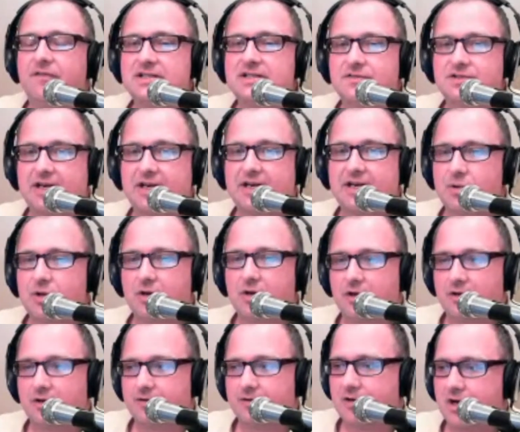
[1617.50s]
side of the
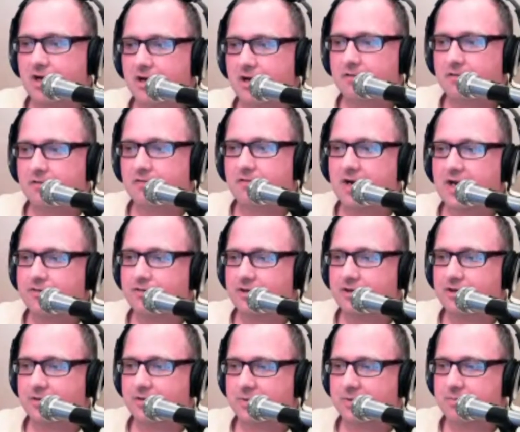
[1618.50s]
ball all around is
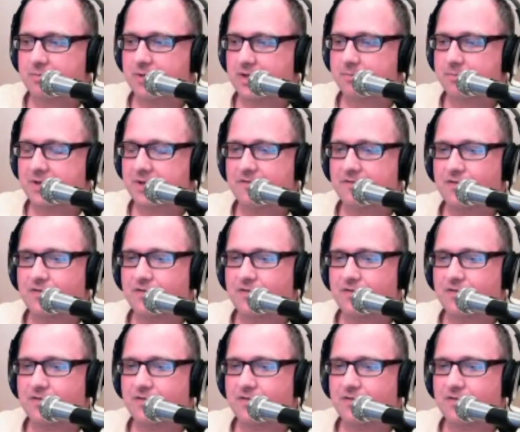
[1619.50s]
going to be better. I mean, if you